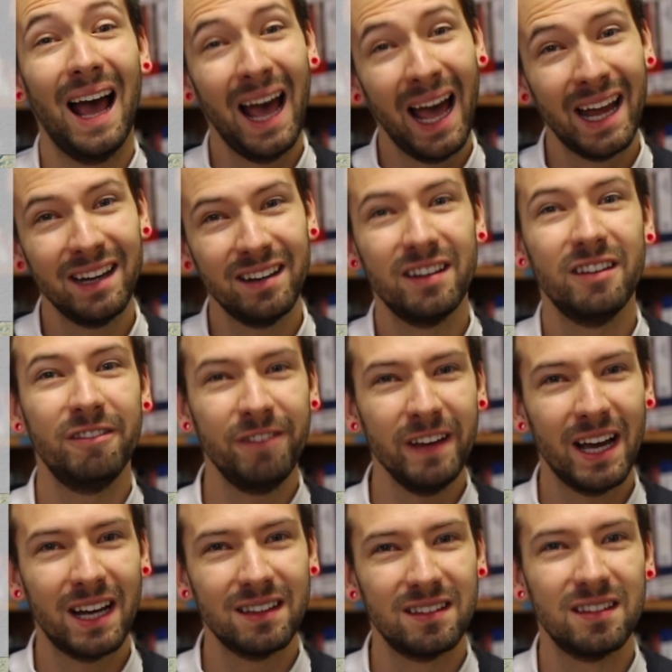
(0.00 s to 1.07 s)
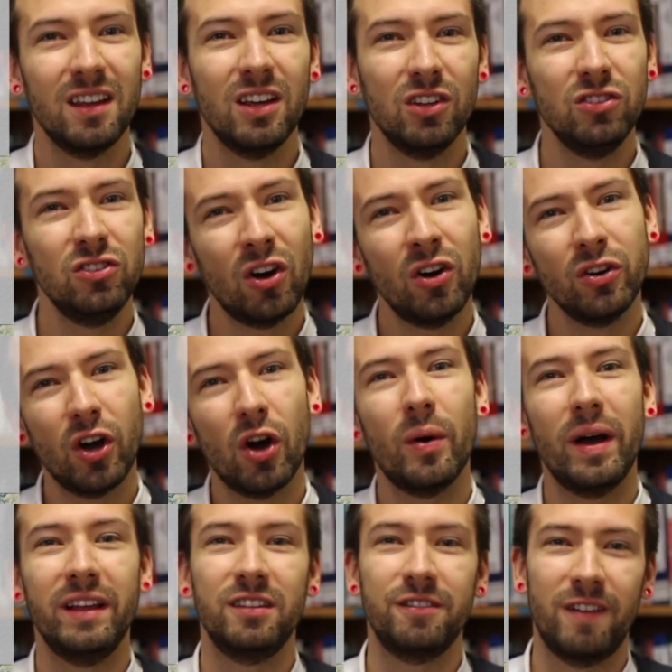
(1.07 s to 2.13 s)
And Fiats don't
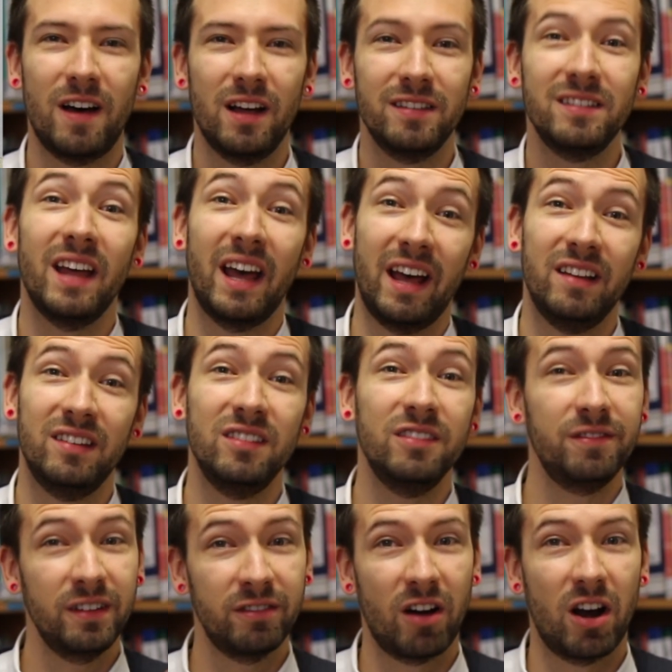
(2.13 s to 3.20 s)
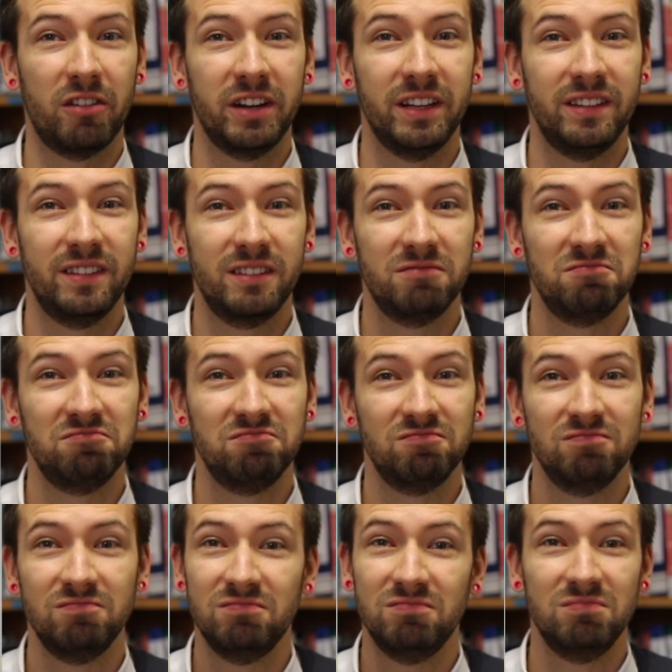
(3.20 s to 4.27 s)
go as fast as Ferraris,
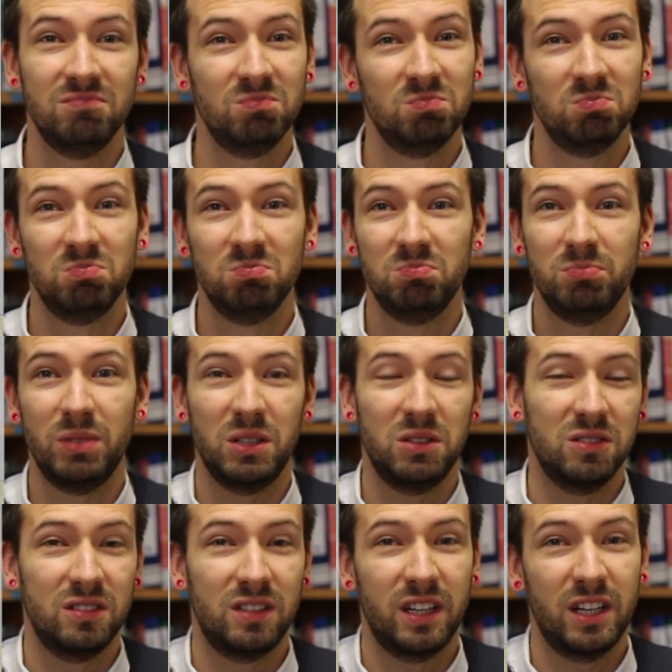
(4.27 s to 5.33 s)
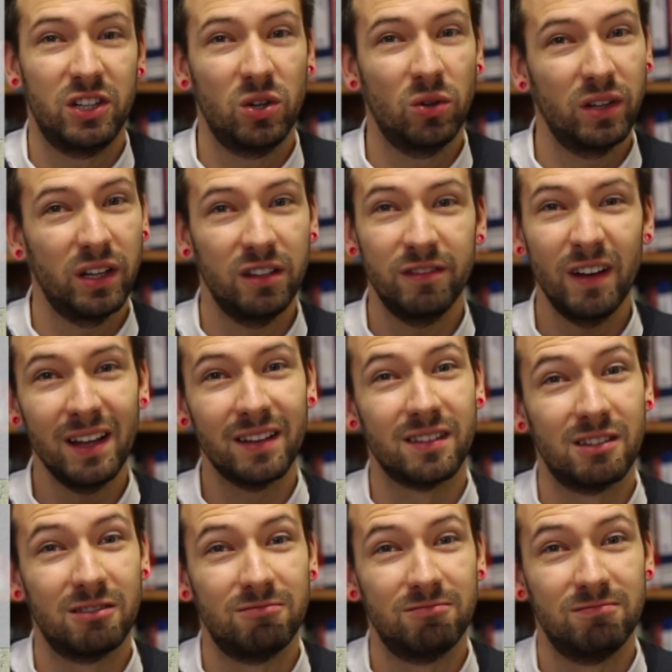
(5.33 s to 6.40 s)
because they're not as
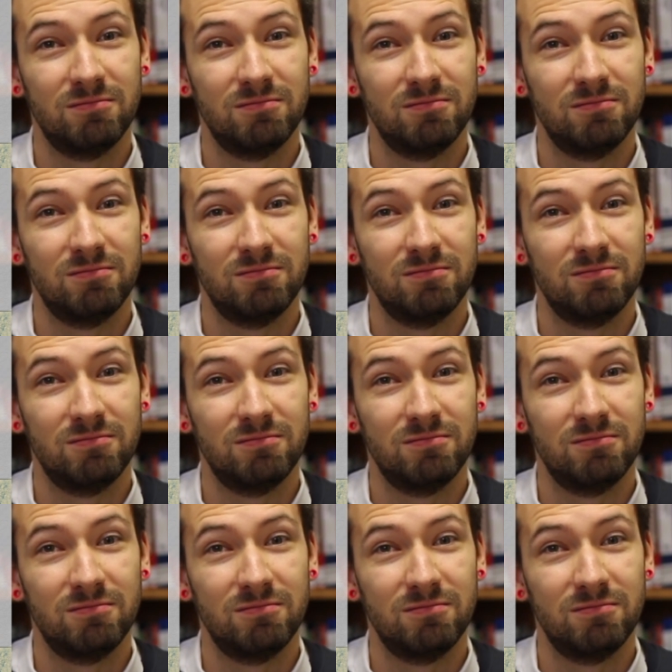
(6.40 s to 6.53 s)
fast.